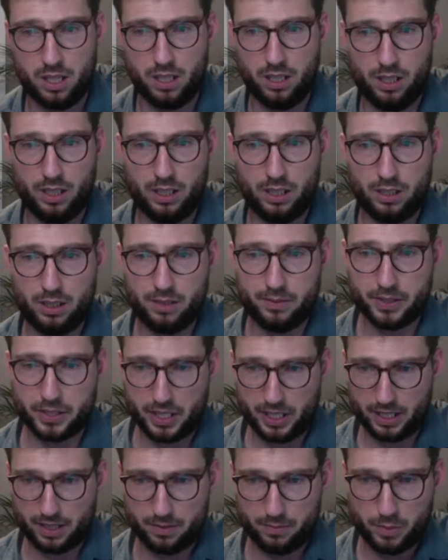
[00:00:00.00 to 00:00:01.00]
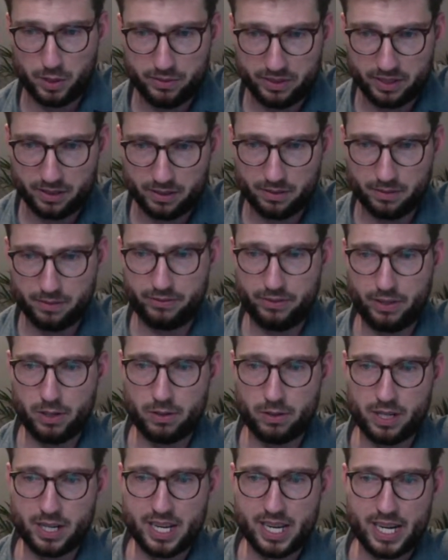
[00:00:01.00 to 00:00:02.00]
Okay, moving
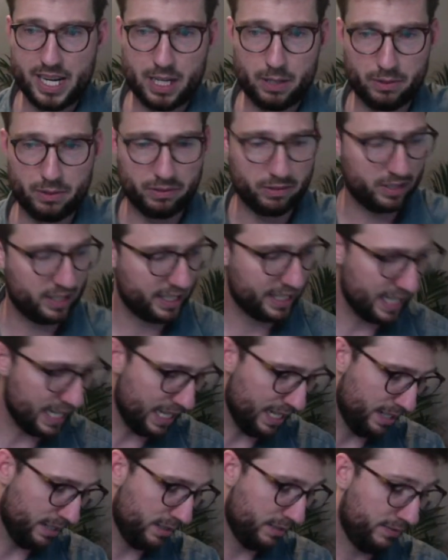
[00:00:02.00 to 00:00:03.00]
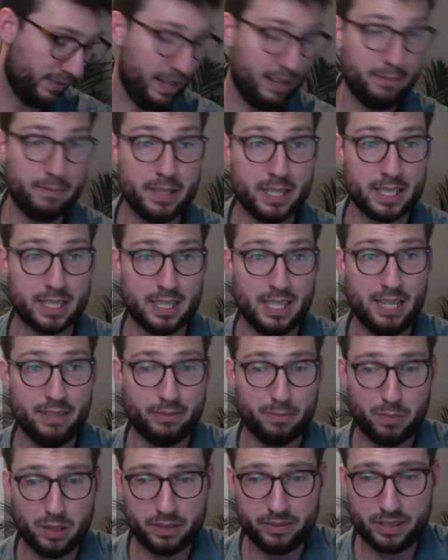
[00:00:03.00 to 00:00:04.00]
forward here, we've only got 5 minutes left,
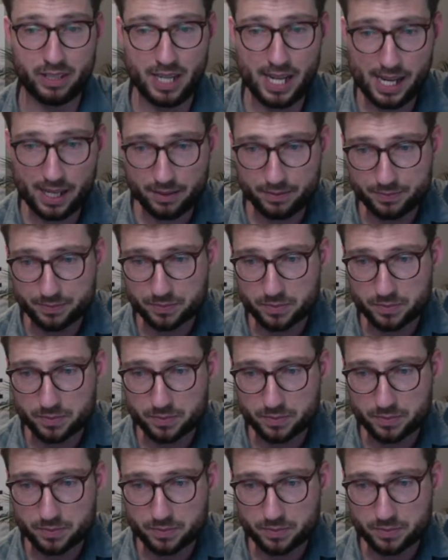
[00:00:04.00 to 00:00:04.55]
believe it or not.